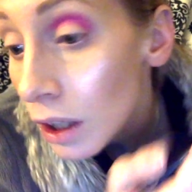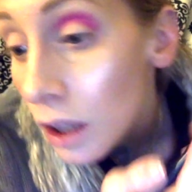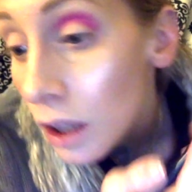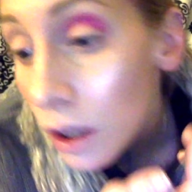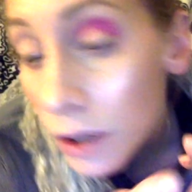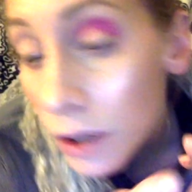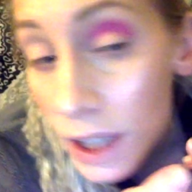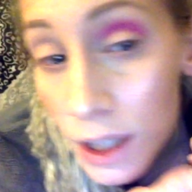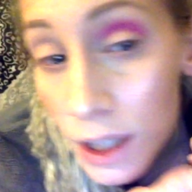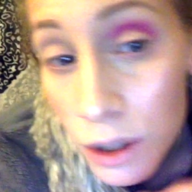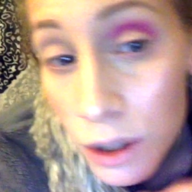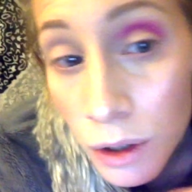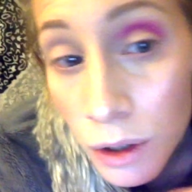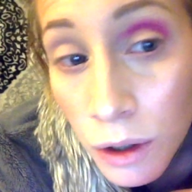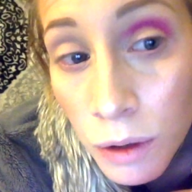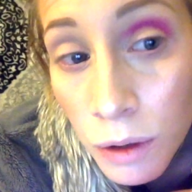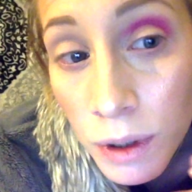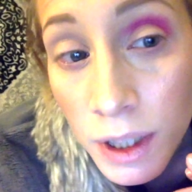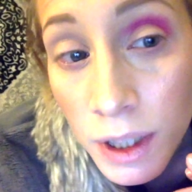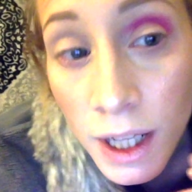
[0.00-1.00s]
Okay,
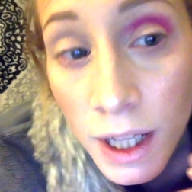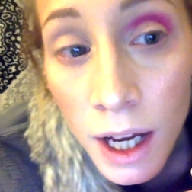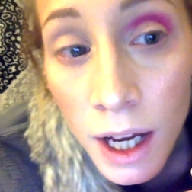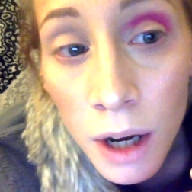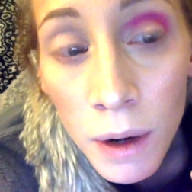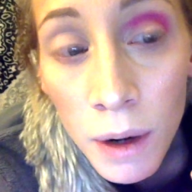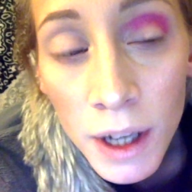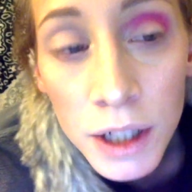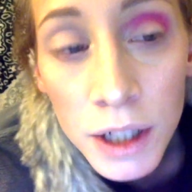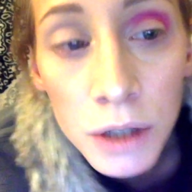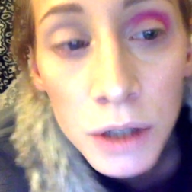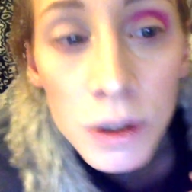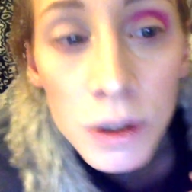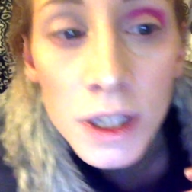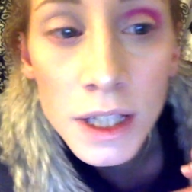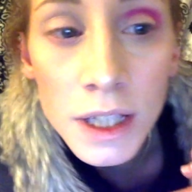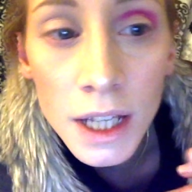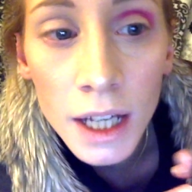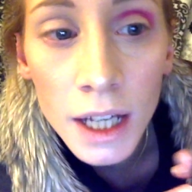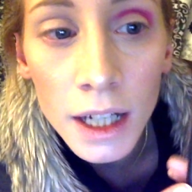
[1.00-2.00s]
so now I
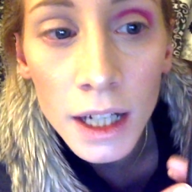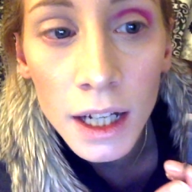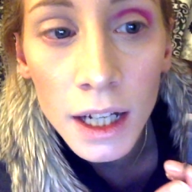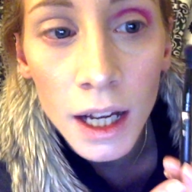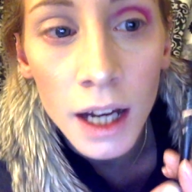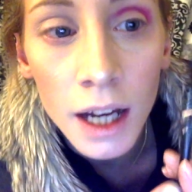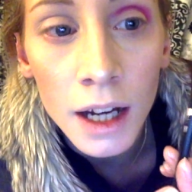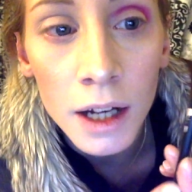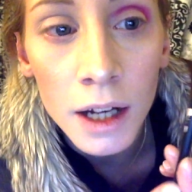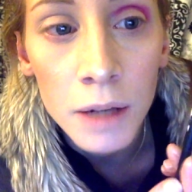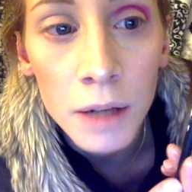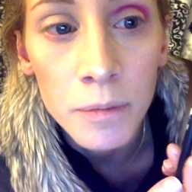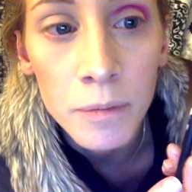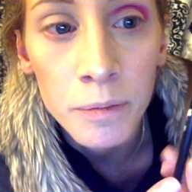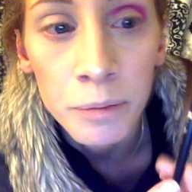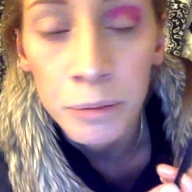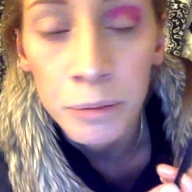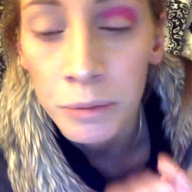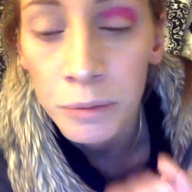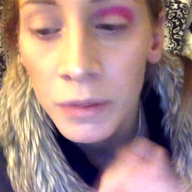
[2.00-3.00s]
noticed that
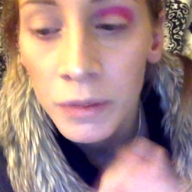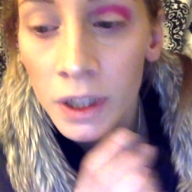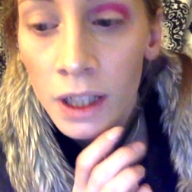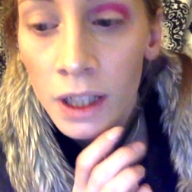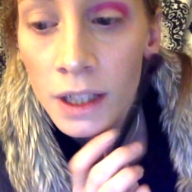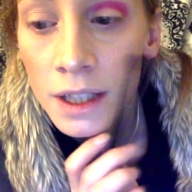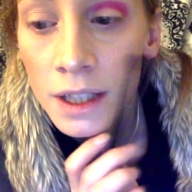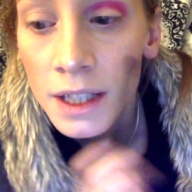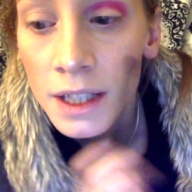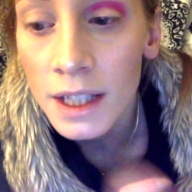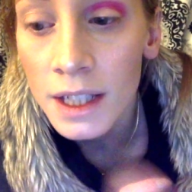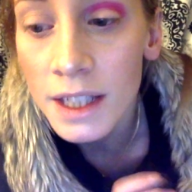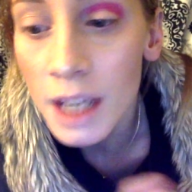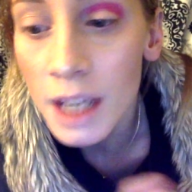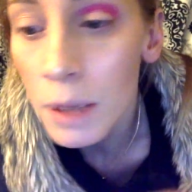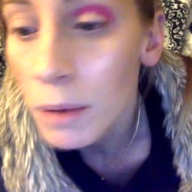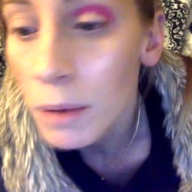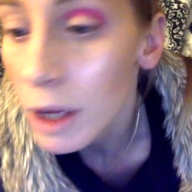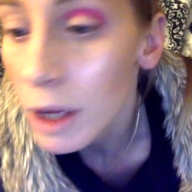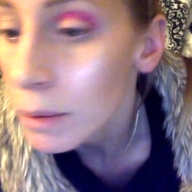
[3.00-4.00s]
since I
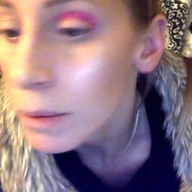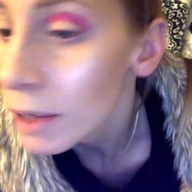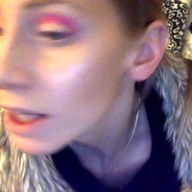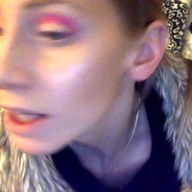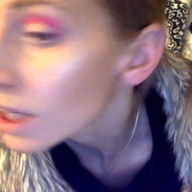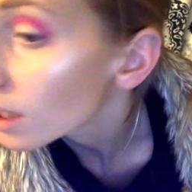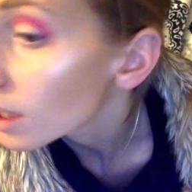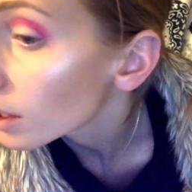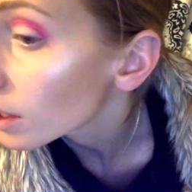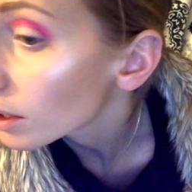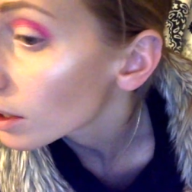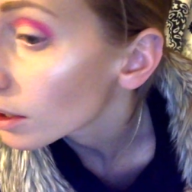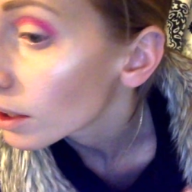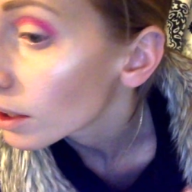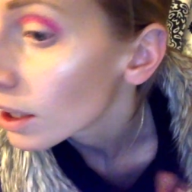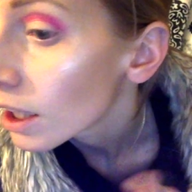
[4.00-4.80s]
applied my color,